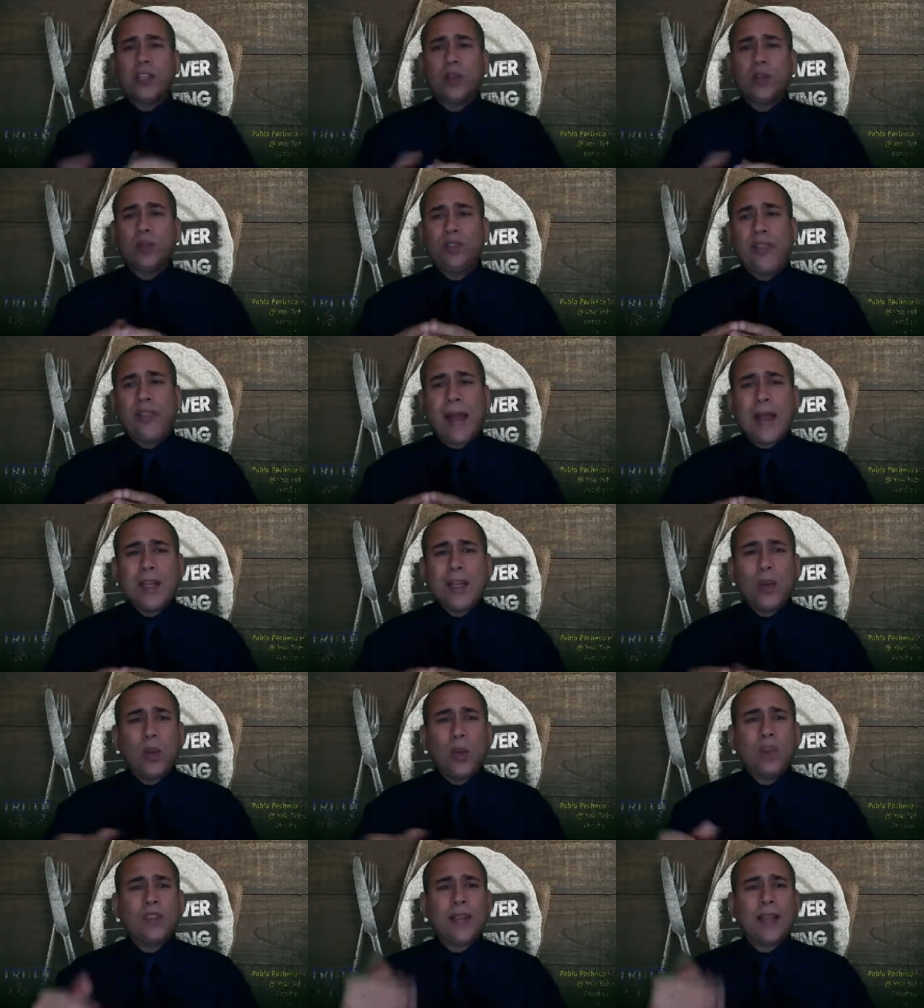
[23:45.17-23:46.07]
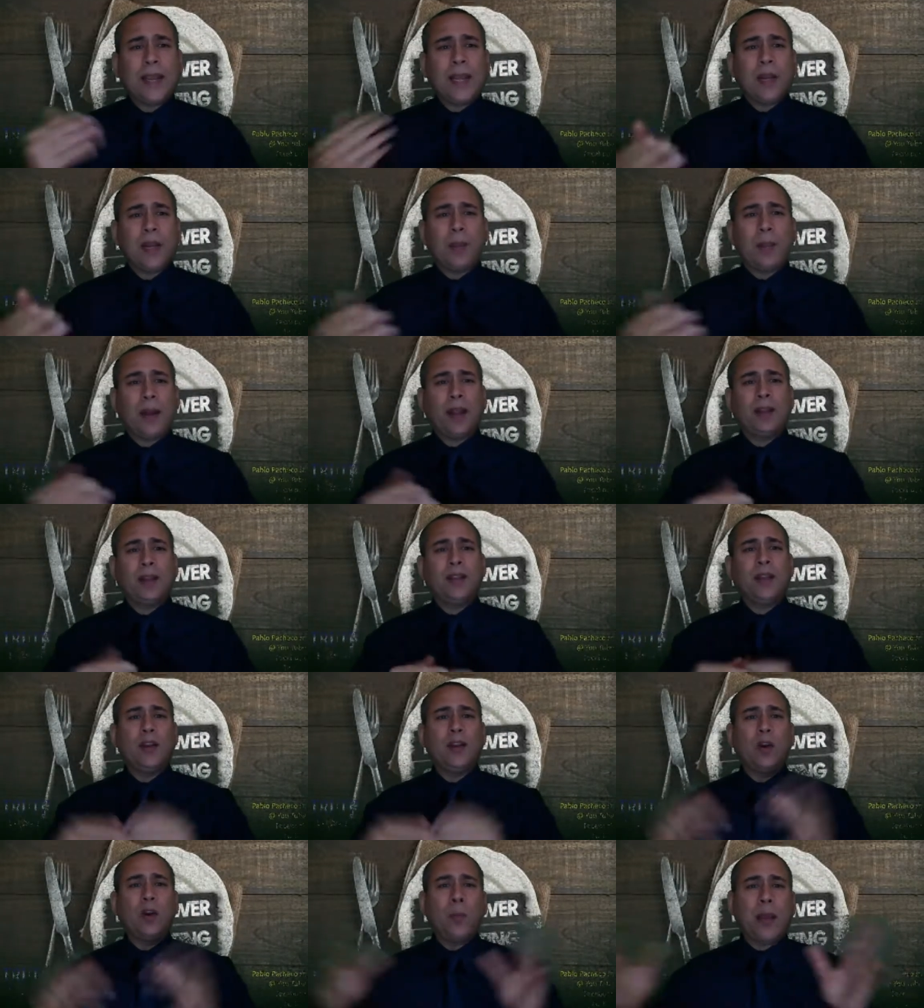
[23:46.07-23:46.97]
So Daniel was taken up out of the
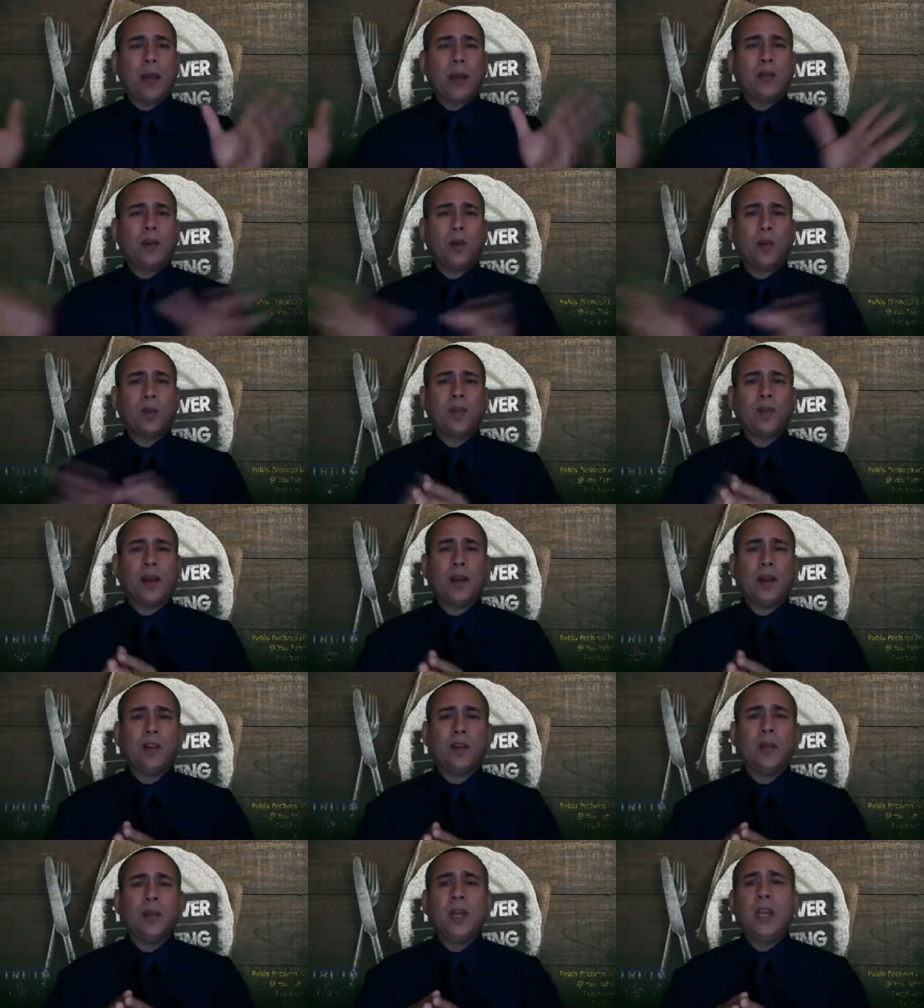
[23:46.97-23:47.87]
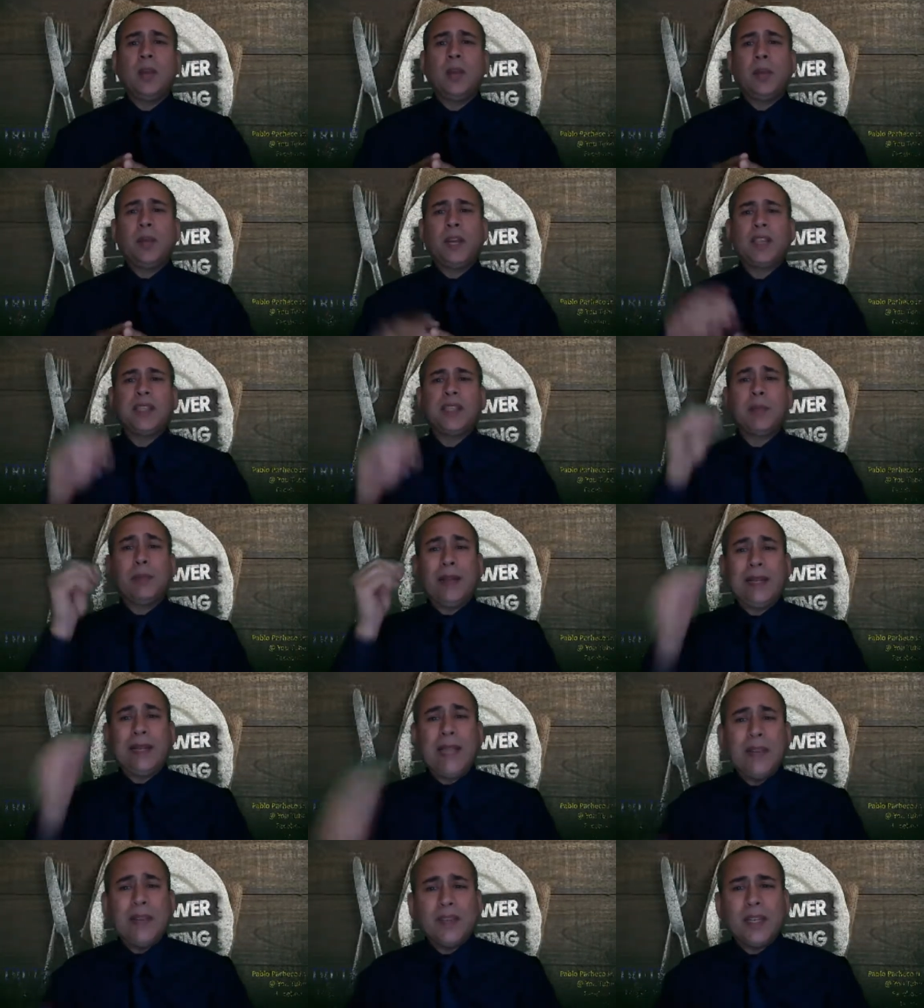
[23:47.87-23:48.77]
den. no manner of hurt was found on him because he
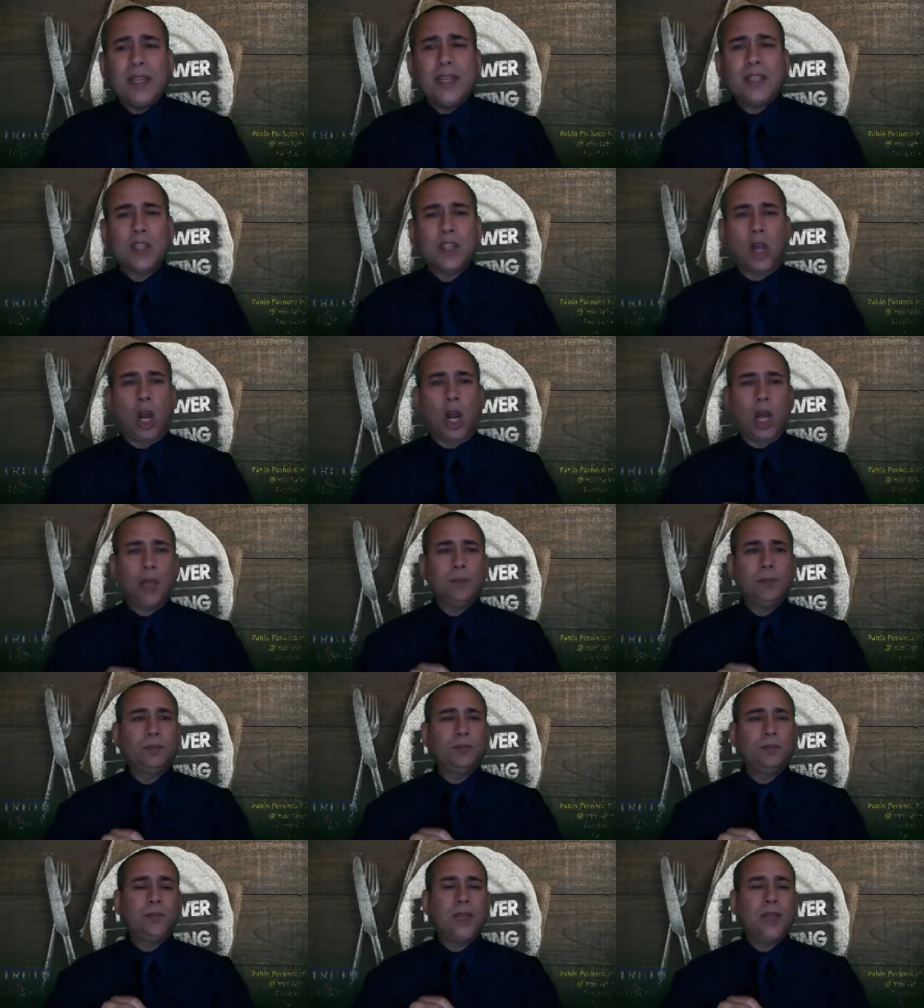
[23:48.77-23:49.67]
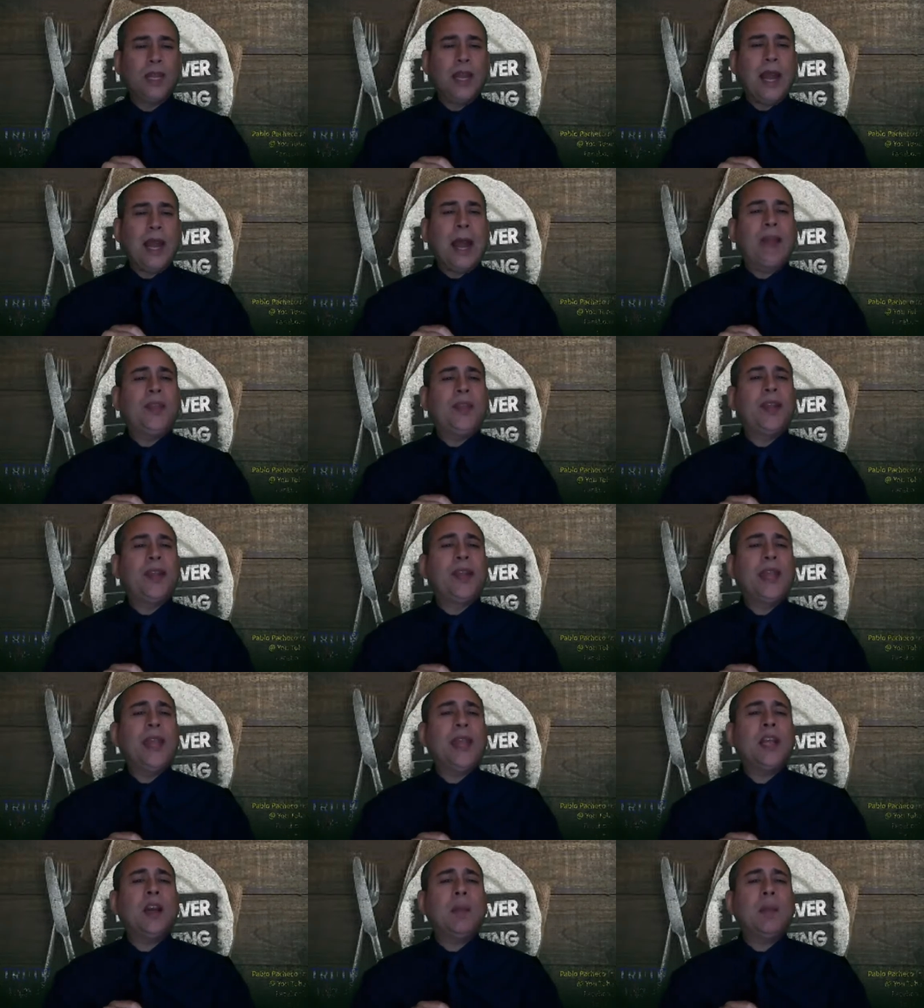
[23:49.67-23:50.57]
believed in his God and the
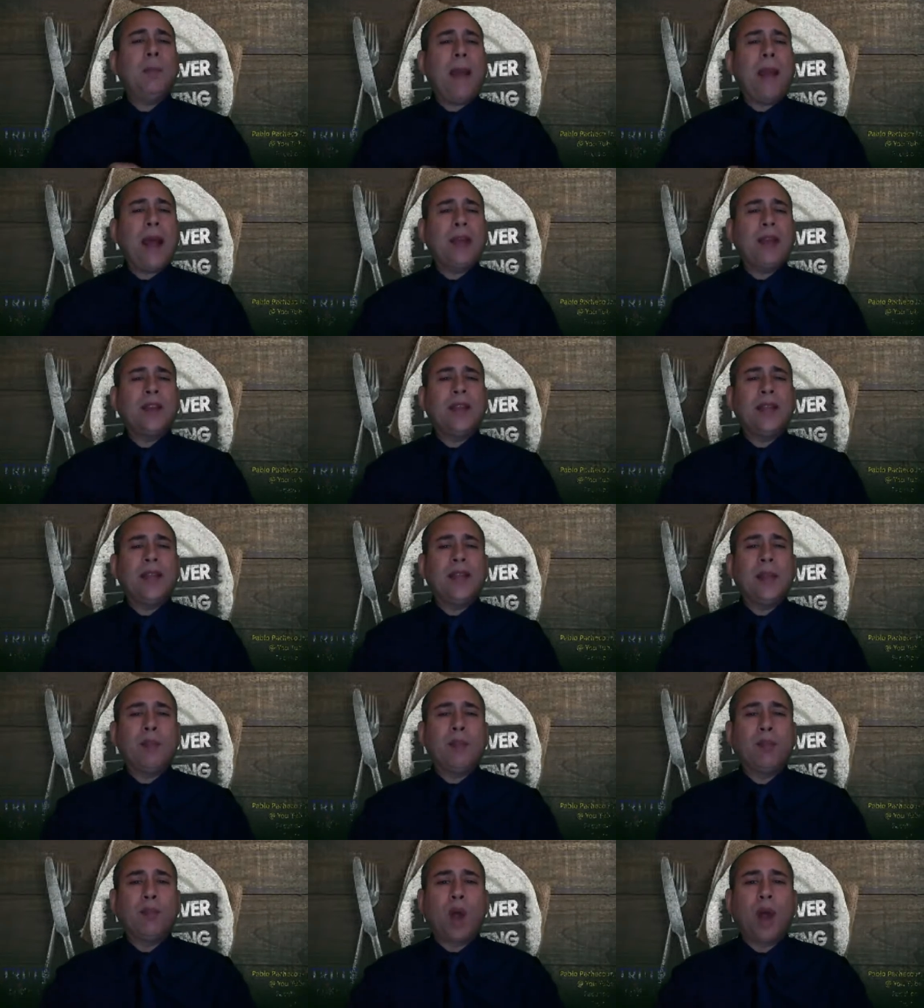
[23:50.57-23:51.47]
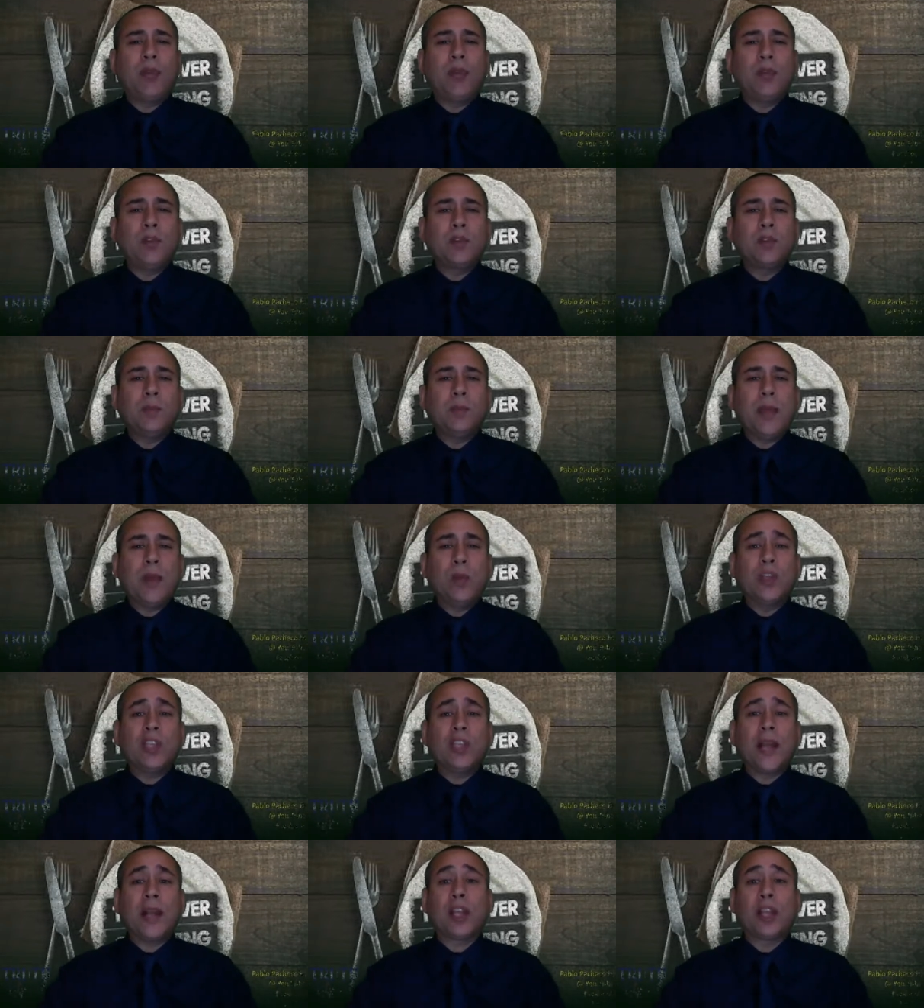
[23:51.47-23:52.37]
king commanded, and they brought those men
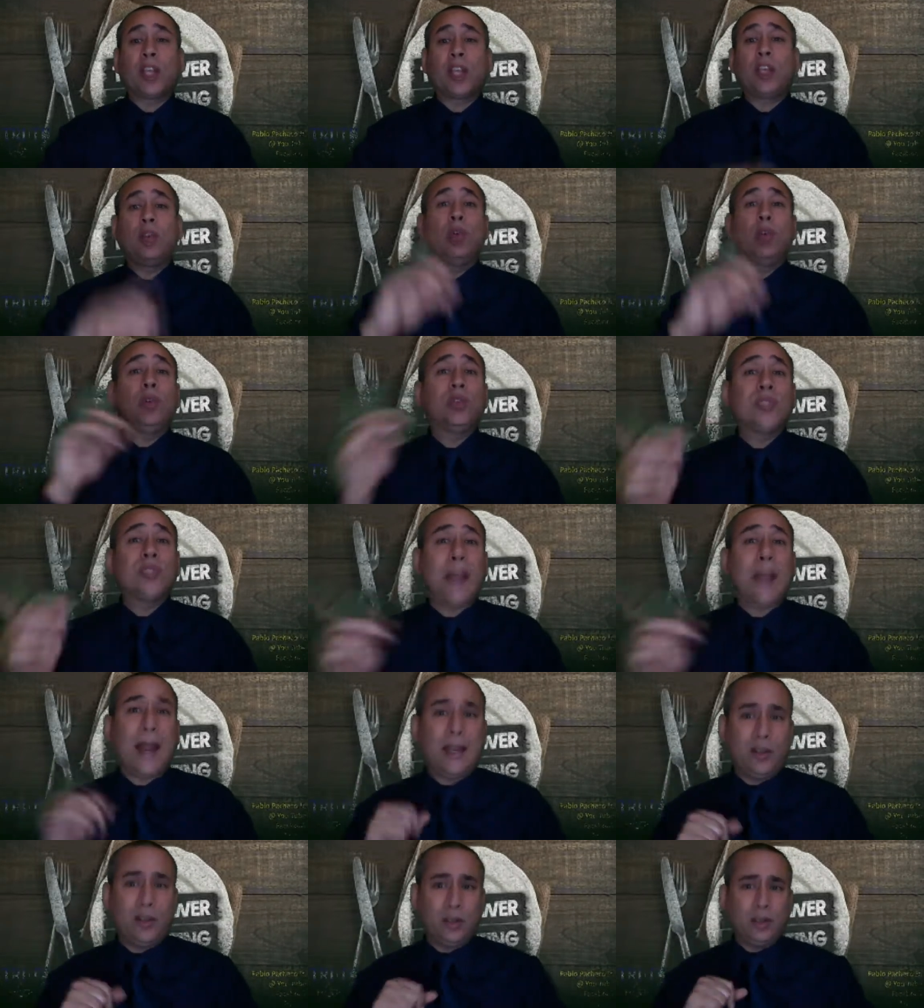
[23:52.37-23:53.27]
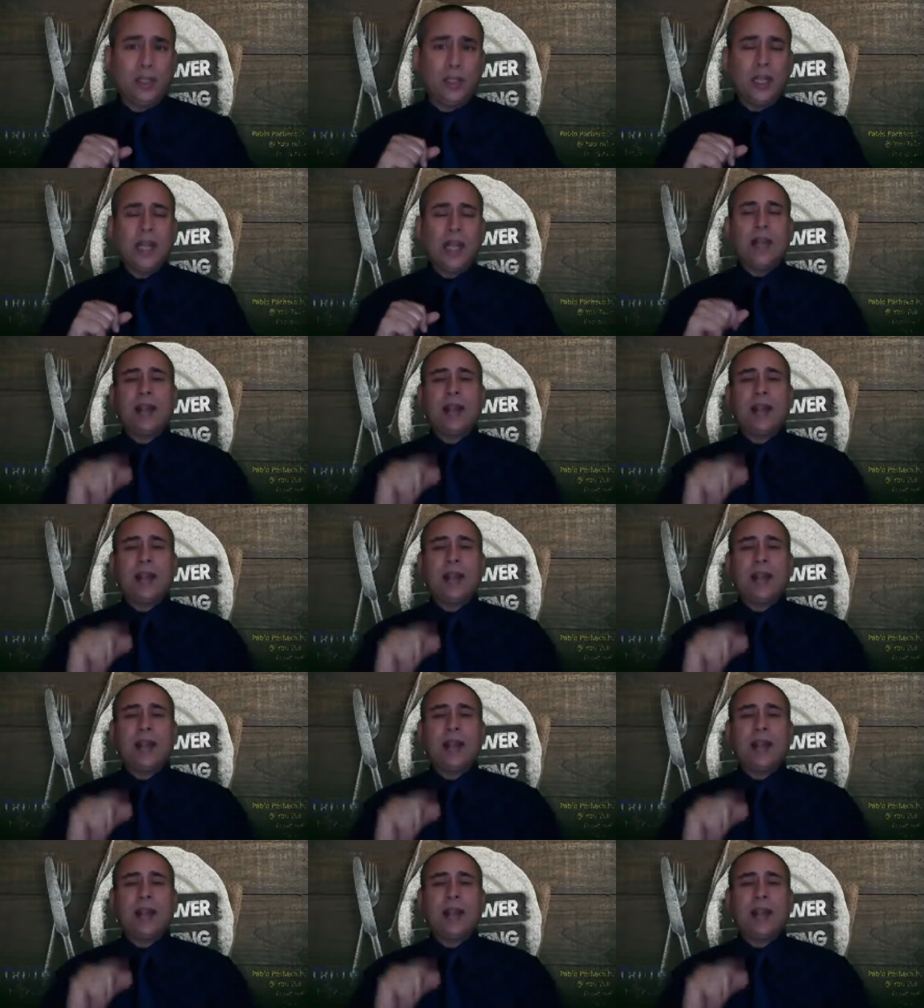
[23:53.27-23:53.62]
which had accused Daniel.